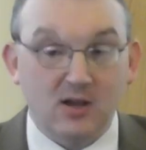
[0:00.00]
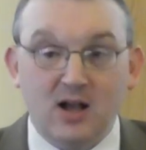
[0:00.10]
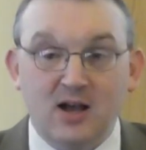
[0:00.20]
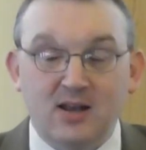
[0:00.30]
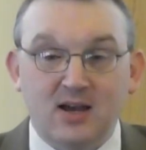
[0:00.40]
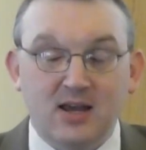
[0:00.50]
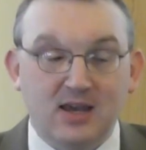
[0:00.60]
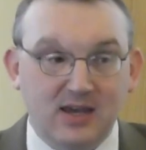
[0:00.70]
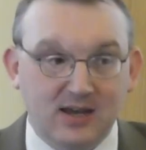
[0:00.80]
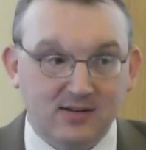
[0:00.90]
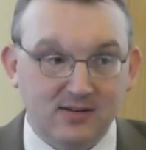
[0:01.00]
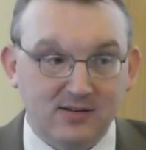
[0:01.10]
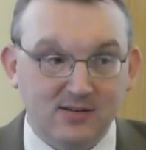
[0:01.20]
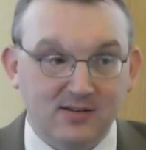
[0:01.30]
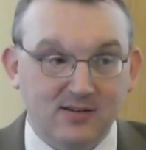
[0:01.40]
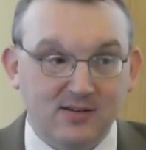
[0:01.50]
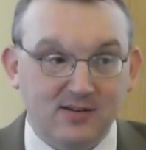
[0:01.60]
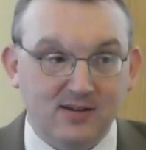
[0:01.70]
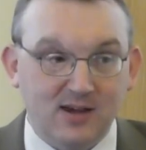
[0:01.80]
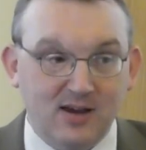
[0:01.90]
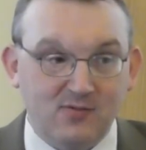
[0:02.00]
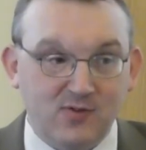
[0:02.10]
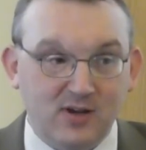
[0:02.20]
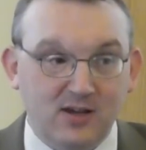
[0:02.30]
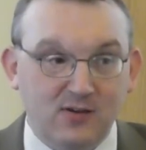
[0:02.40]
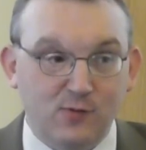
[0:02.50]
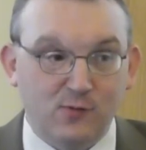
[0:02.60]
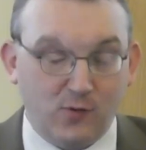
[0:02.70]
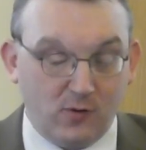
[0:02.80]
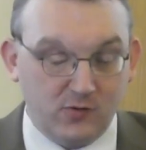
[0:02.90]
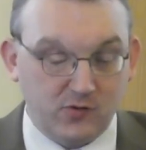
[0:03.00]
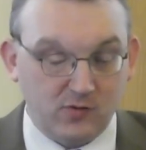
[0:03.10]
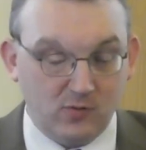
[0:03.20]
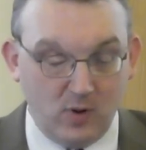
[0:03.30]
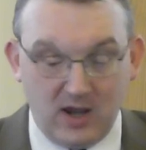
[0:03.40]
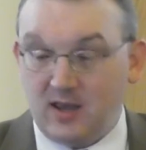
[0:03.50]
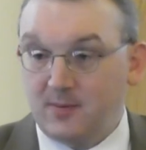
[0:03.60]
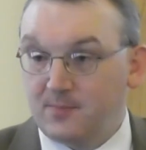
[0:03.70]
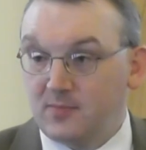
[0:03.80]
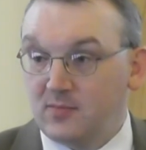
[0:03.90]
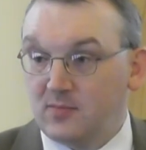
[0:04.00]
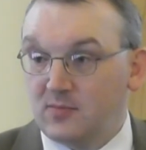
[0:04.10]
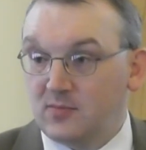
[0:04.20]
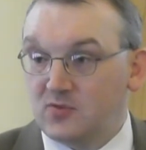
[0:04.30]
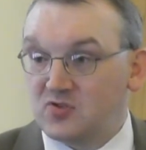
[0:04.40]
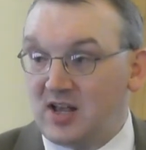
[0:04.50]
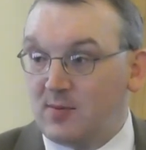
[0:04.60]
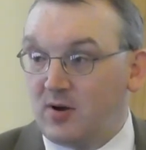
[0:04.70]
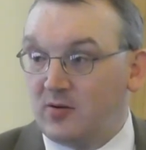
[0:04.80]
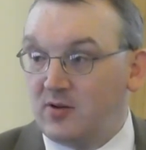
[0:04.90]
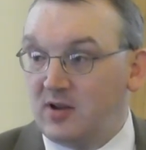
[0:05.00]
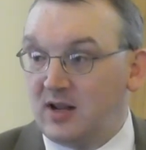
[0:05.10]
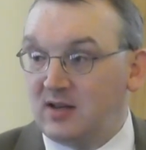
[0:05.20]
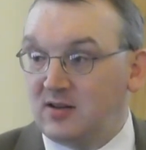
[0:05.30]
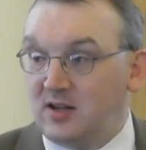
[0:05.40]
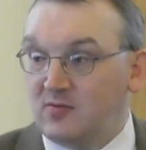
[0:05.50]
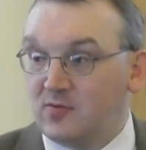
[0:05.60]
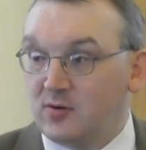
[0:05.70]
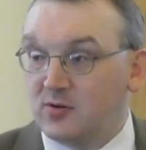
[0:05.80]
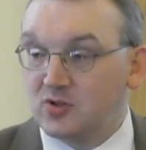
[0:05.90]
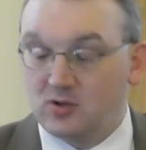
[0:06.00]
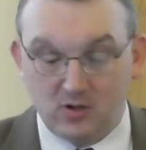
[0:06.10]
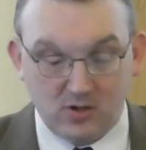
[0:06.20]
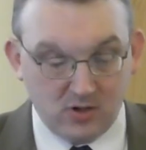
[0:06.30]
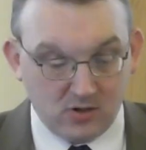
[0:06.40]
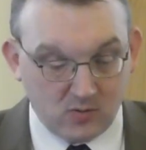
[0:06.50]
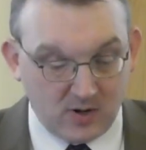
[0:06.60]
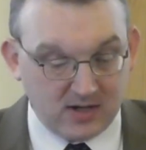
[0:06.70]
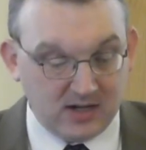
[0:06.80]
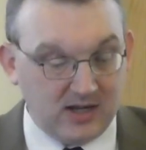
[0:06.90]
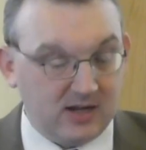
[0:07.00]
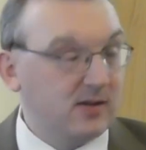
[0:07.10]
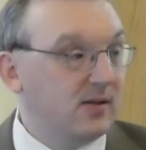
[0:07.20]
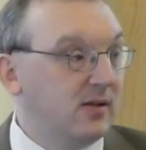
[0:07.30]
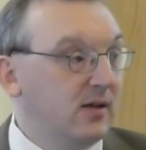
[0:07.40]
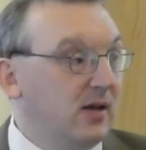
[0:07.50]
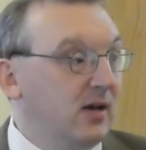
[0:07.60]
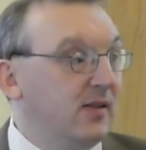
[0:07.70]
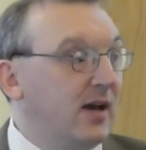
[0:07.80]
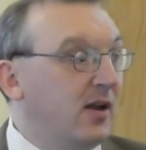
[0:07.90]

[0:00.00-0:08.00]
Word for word: and I hate every false way. Psalm 119, verse 28. And that